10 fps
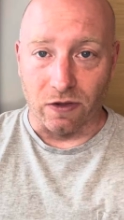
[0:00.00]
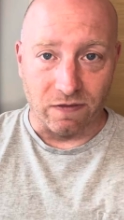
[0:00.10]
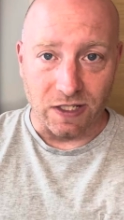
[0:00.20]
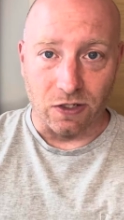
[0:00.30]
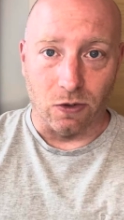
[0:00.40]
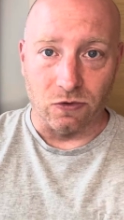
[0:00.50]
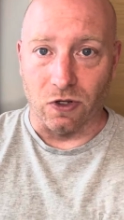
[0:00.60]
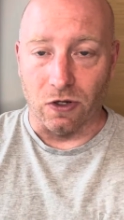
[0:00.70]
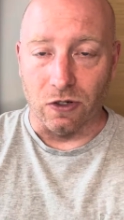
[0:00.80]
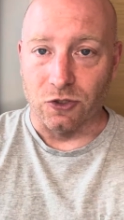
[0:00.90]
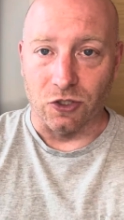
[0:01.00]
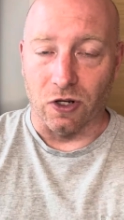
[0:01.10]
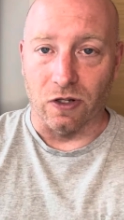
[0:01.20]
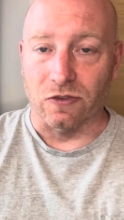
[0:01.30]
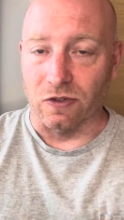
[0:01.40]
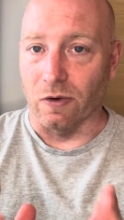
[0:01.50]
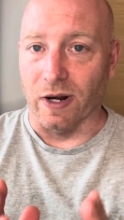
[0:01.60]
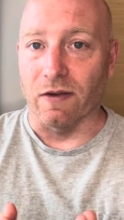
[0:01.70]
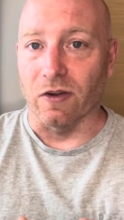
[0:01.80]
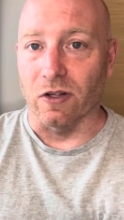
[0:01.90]
videos or shorts or
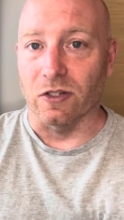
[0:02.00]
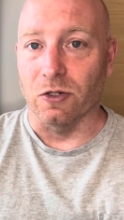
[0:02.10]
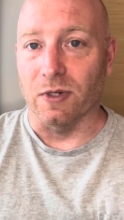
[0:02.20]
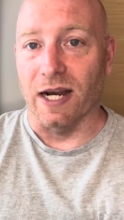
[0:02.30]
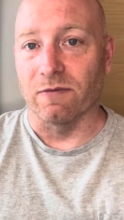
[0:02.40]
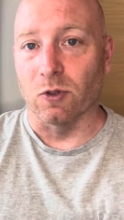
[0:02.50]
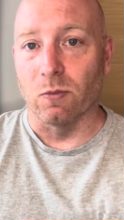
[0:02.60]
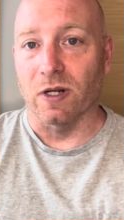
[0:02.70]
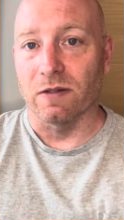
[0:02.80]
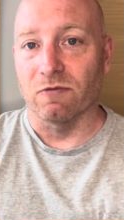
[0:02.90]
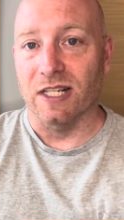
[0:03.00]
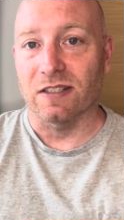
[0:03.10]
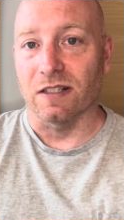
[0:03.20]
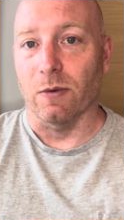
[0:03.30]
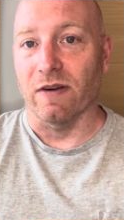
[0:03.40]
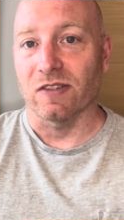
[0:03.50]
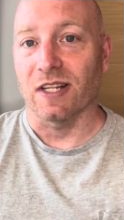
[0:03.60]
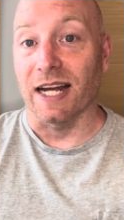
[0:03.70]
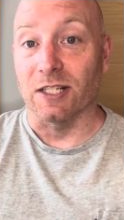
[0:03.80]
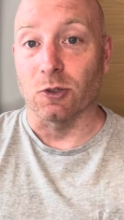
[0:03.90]
whatever, I've done one recently where I said
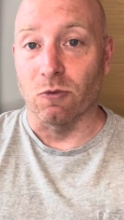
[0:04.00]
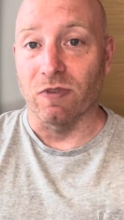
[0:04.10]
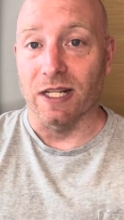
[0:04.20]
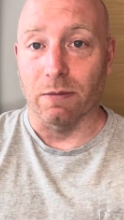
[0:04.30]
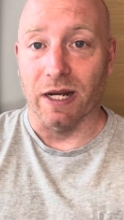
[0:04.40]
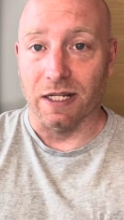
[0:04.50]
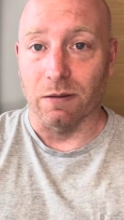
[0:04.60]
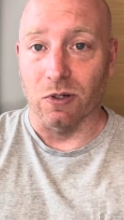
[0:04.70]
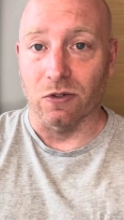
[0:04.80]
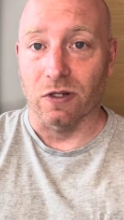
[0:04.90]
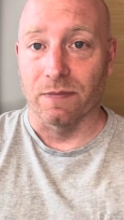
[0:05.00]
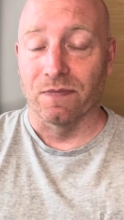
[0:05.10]
I don't read the back of the book.